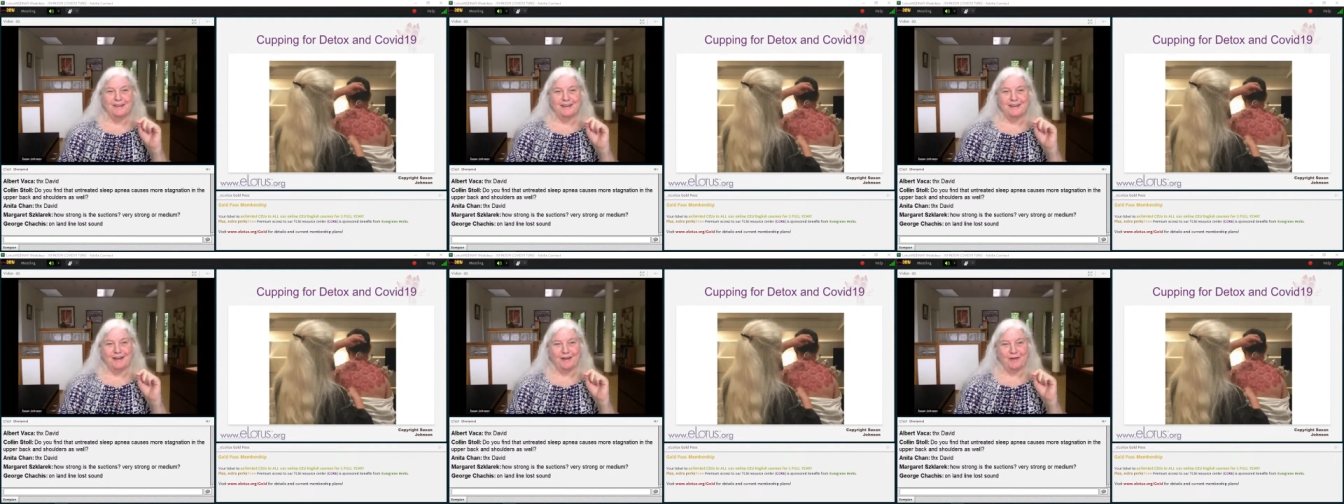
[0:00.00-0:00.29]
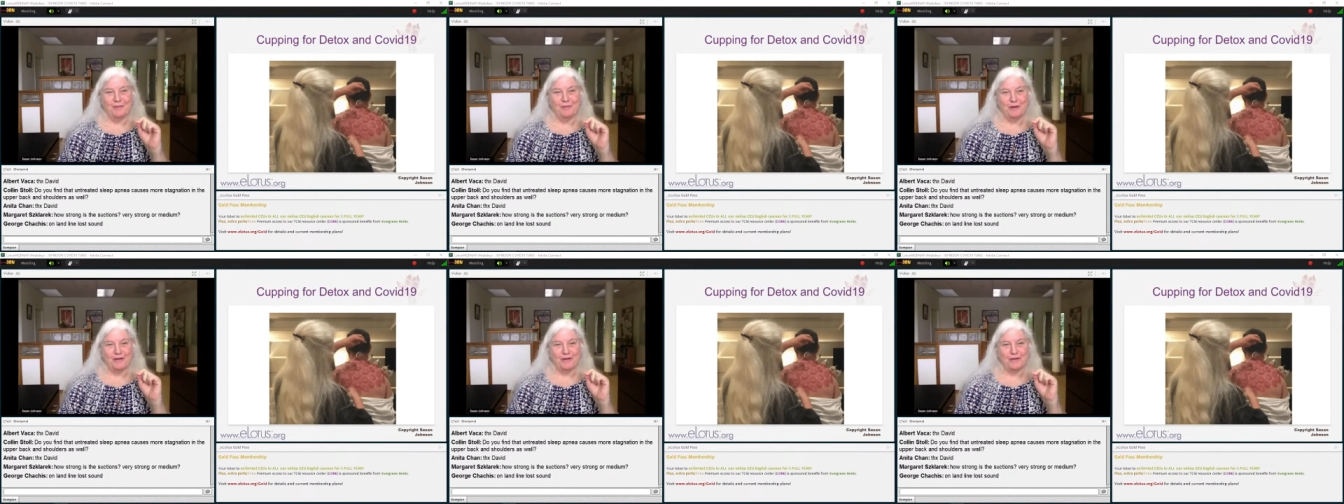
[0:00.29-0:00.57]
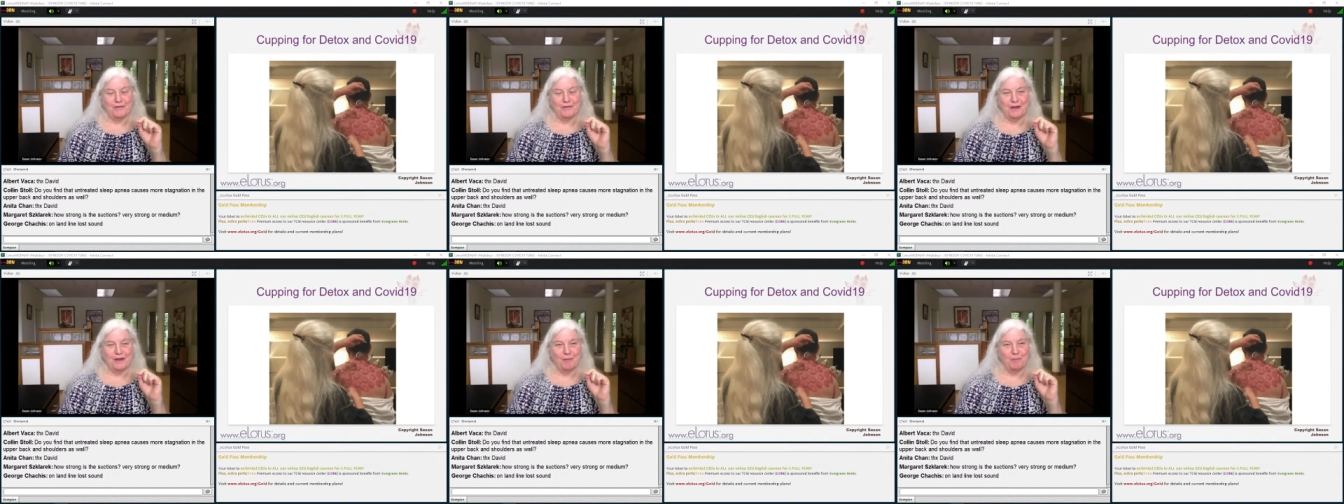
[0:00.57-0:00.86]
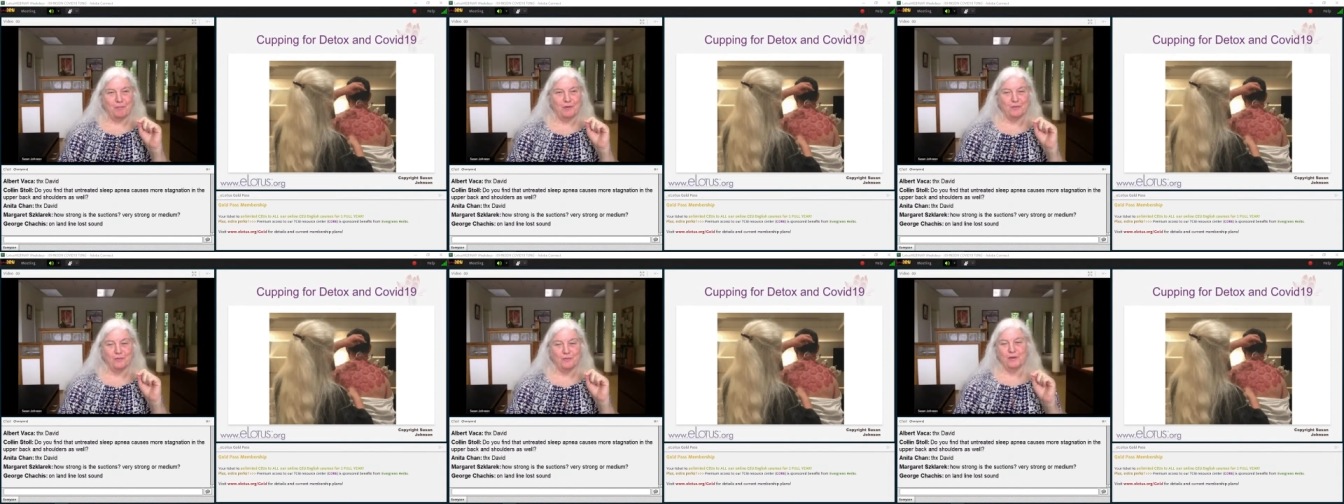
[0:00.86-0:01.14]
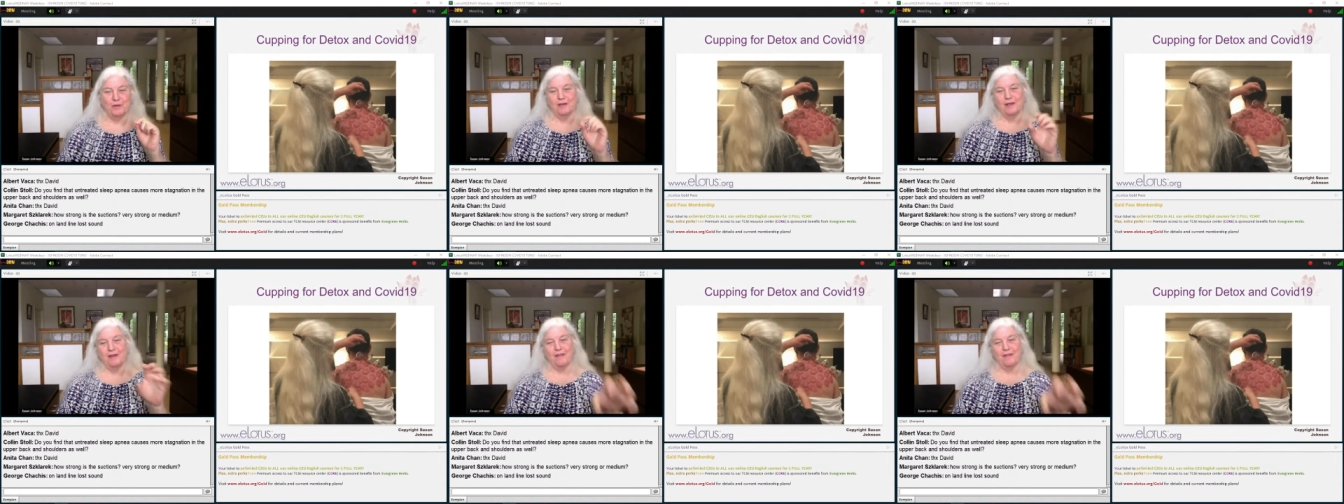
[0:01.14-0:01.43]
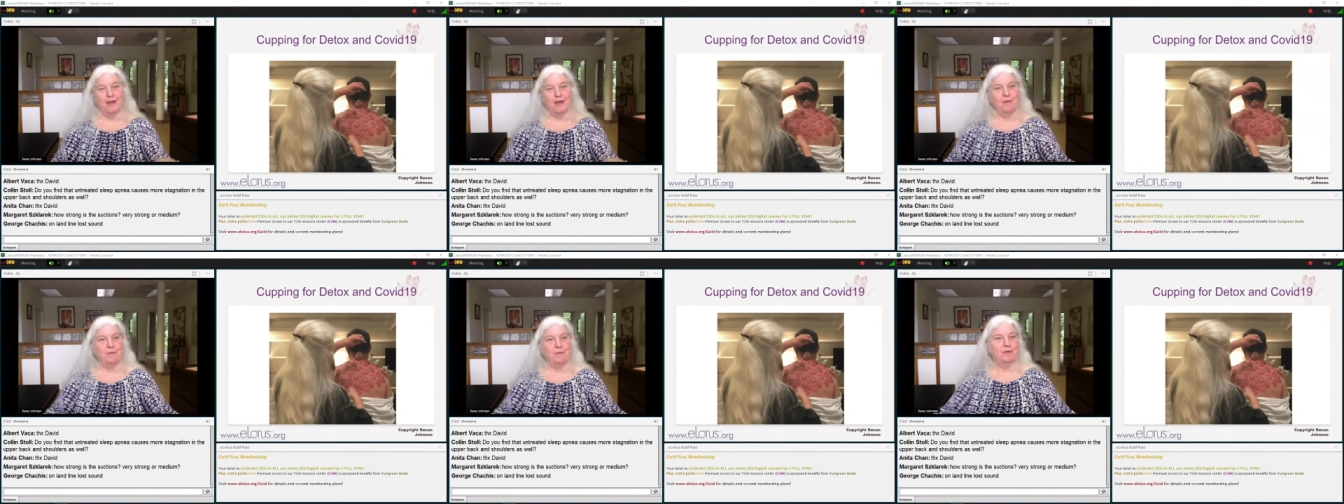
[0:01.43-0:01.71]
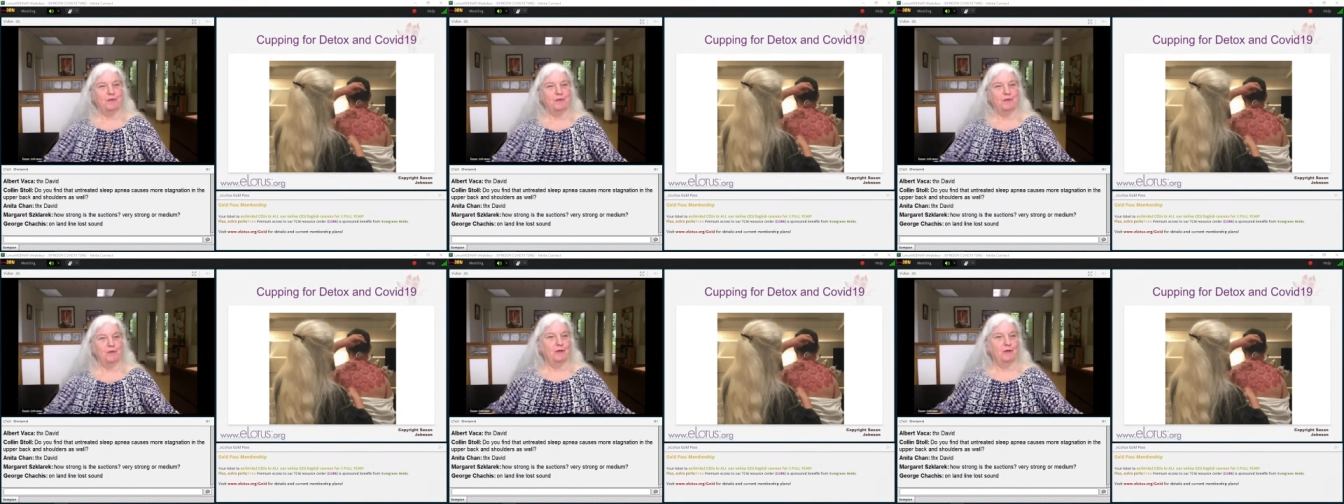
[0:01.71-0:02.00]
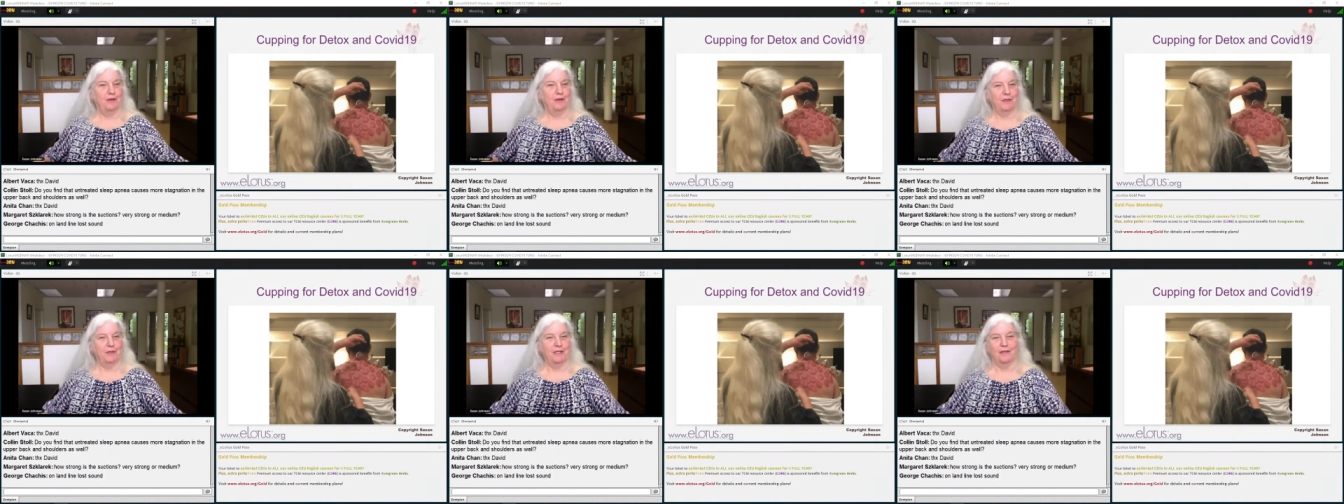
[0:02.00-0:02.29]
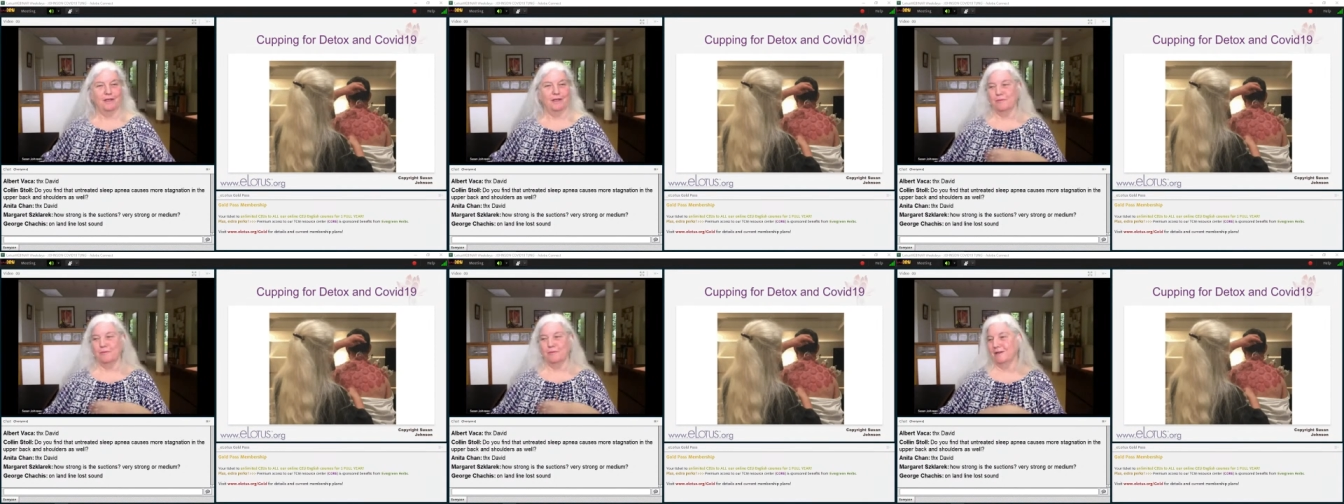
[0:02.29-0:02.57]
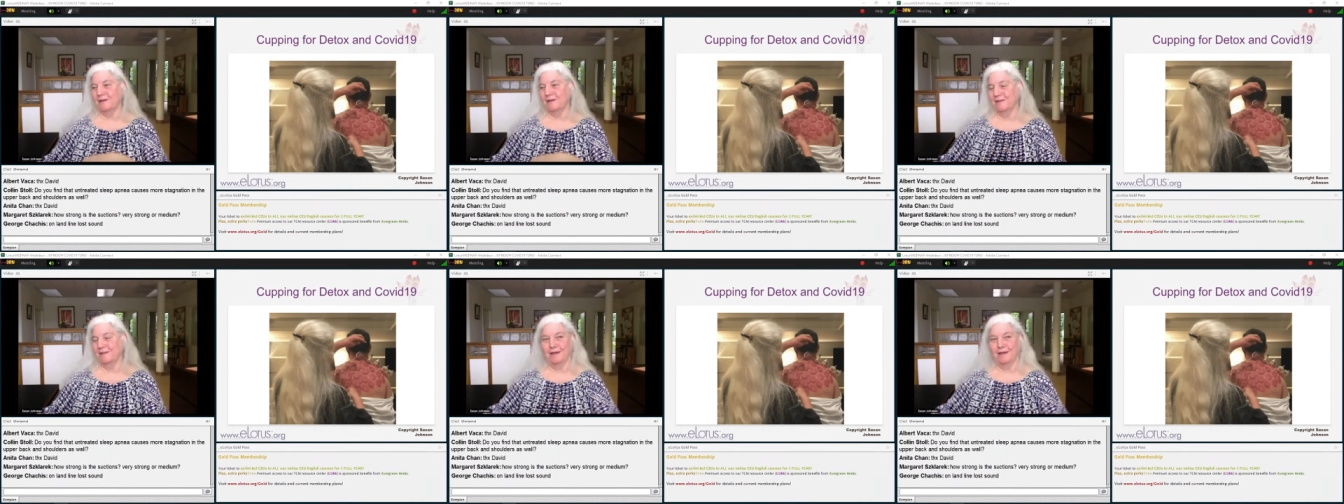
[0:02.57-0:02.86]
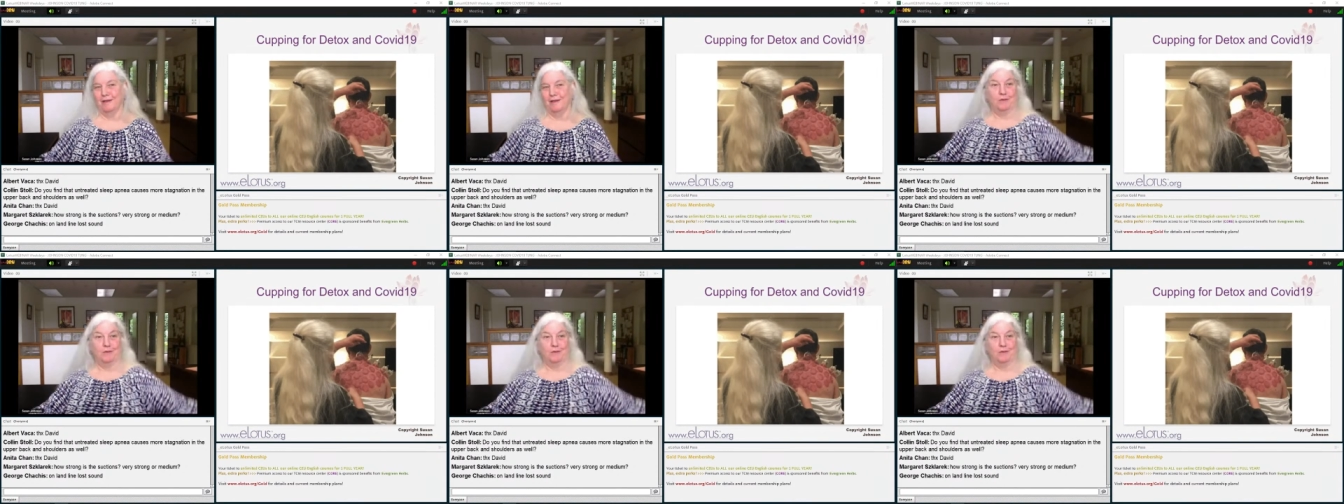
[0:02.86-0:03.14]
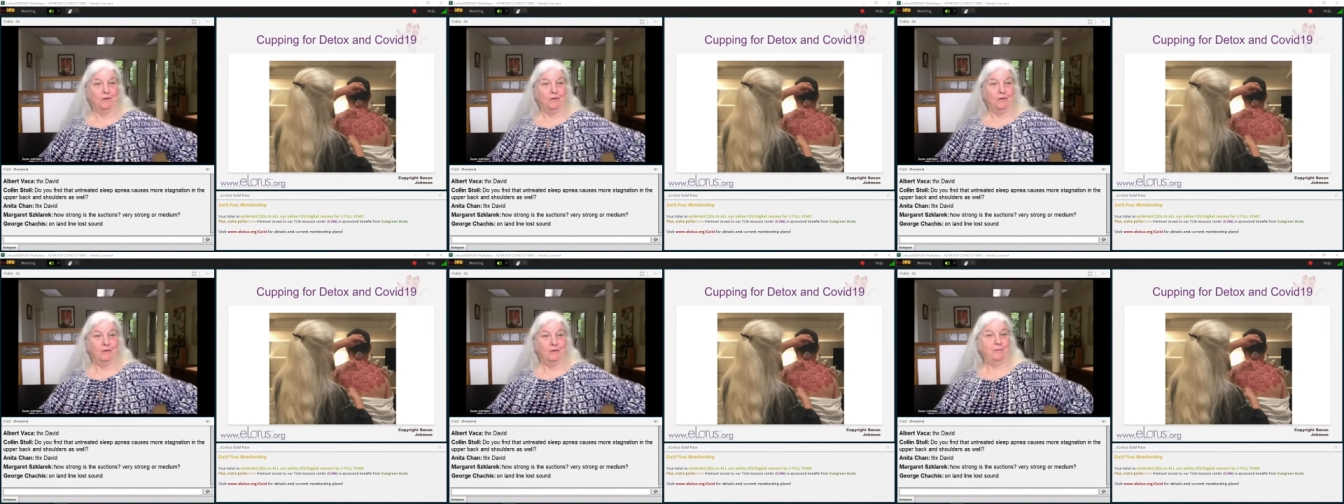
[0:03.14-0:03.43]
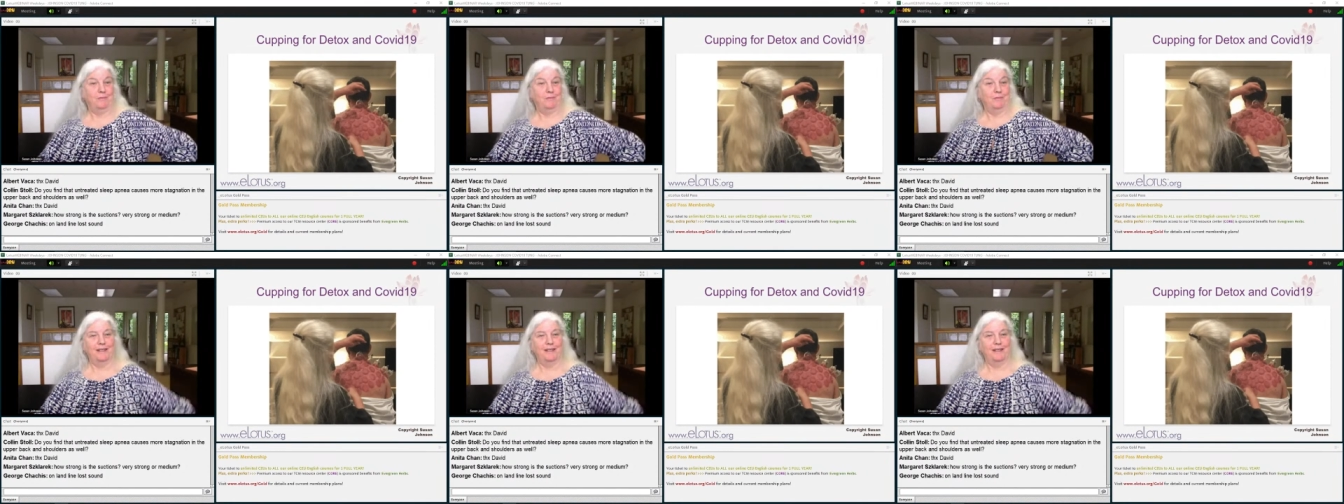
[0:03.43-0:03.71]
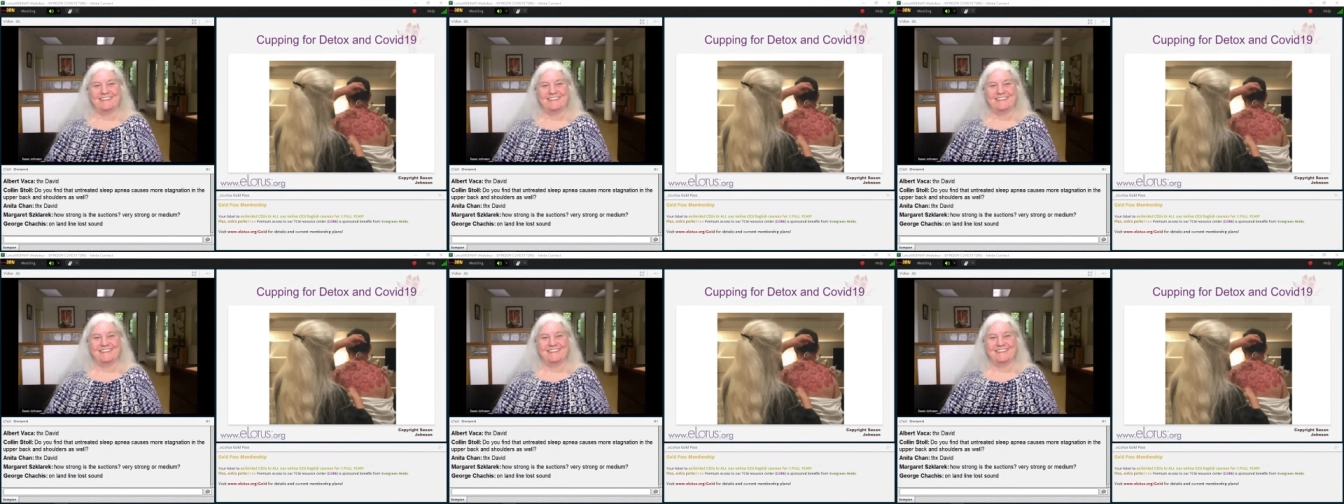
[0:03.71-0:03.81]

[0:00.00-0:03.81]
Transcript: I'll walk around, put one on them and one on me, one on them and one on me.